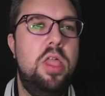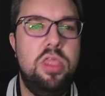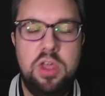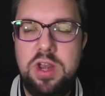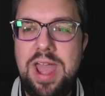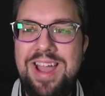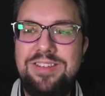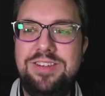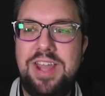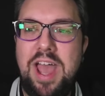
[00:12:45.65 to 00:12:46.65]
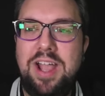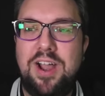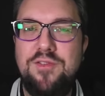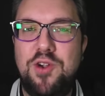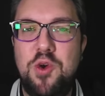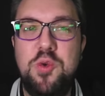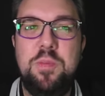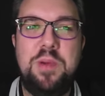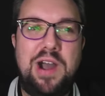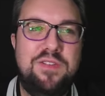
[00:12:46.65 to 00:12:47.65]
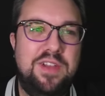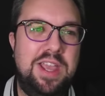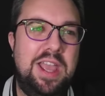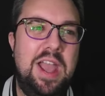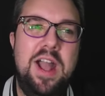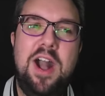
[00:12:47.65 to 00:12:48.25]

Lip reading: The next deck I've called Buffy.